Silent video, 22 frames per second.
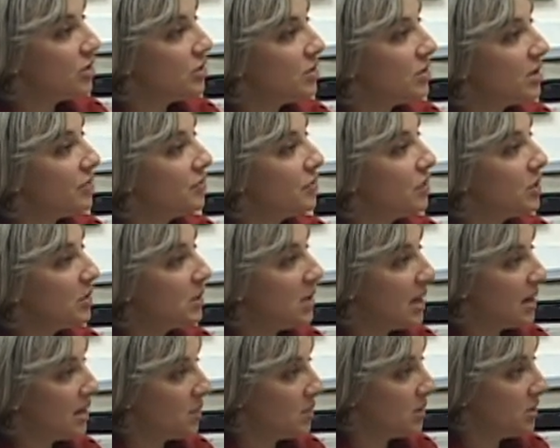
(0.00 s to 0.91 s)
a few
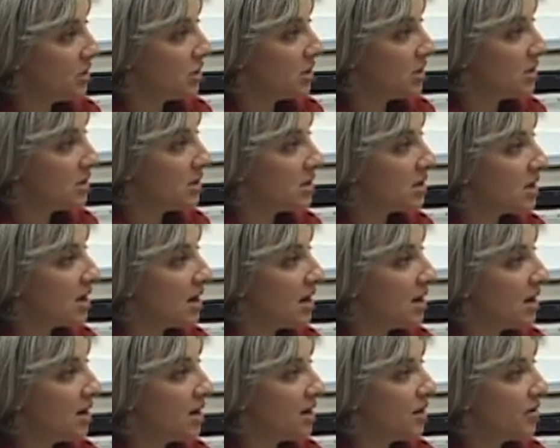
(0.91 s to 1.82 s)
languages:
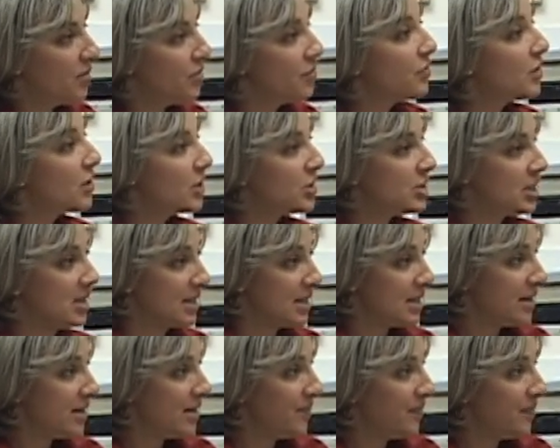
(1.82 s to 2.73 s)

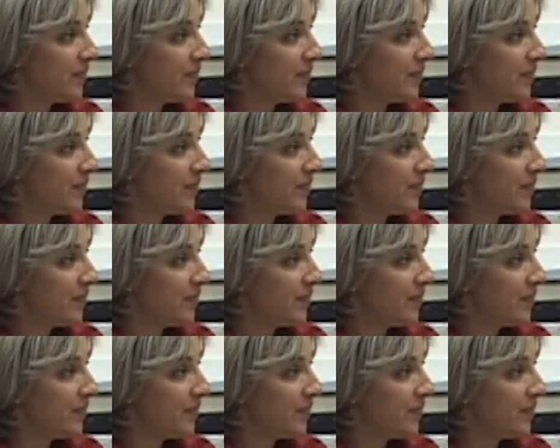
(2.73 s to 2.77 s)
Farsi